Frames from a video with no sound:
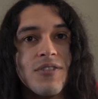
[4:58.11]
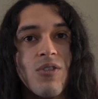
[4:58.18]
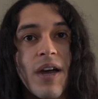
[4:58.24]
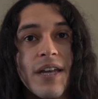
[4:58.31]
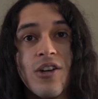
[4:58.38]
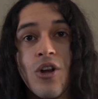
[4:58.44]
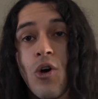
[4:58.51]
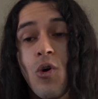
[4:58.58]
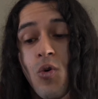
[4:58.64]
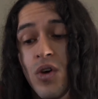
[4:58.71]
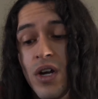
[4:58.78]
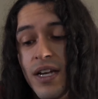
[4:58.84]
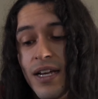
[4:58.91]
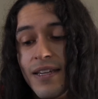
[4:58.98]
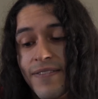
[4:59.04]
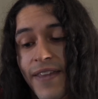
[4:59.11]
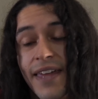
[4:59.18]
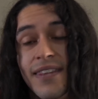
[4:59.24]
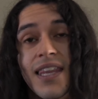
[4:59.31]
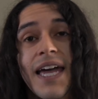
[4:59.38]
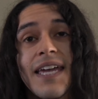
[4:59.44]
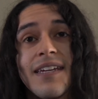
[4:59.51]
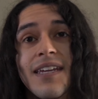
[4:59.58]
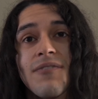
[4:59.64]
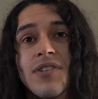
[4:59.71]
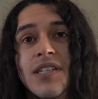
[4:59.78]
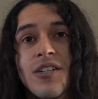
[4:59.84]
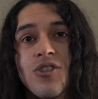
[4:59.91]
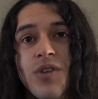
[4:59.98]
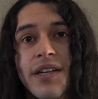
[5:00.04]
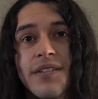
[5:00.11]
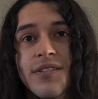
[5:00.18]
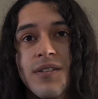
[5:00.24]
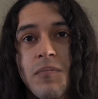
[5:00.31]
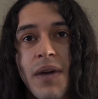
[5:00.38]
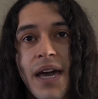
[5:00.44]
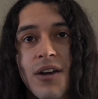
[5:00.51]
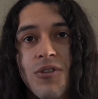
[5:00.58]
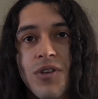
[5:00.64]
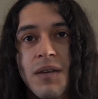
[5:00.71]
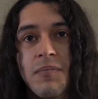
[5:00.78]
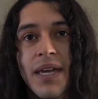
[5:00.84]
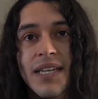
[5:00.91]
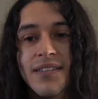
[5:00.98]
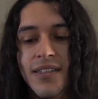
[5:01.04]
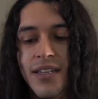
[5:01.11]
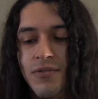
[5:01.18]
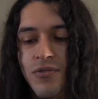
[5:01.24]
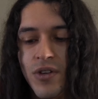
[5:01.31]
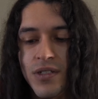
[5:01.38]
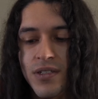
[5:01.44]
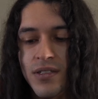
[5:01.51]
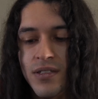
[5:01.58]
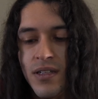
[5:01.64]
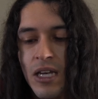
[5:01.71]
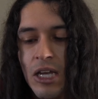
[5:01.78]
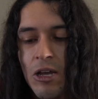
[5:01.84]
So I know that light definitely drains some battery. It makes a difference.